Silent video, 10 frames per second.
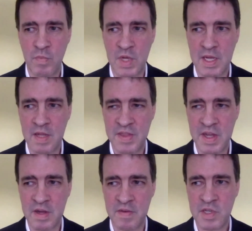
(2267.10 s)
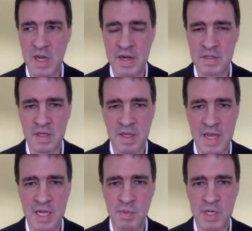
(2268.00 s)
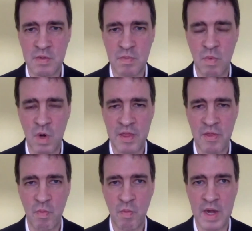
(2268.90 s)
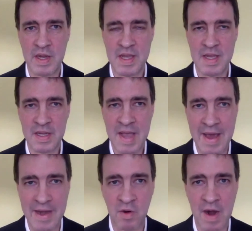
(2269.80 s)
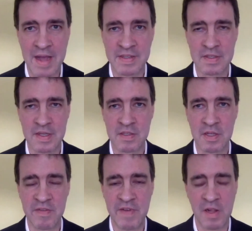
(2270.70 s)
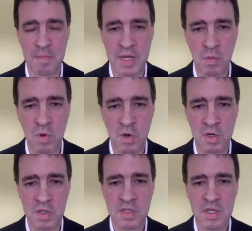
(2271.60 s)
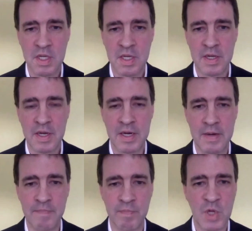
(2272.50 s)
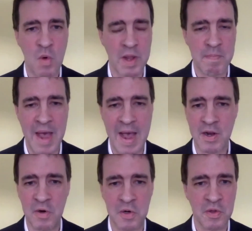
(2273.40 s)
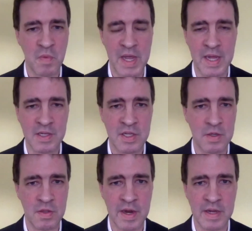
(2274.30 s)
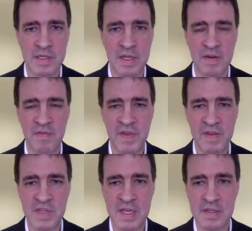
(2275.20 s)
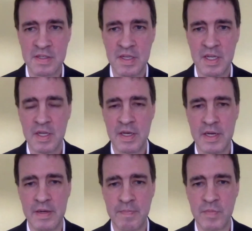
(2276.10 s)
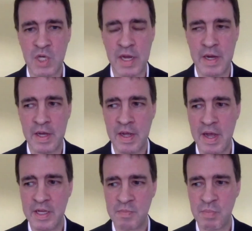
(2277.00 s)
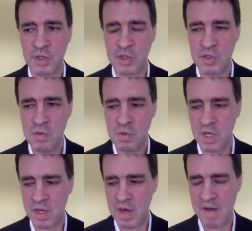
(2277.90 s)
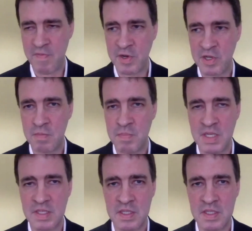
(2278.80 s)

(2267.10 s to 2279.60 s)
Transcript: we can think of China's engagement with what it categorizes as the developing world, going back all the way to the 1950s. China has pursued an effort to be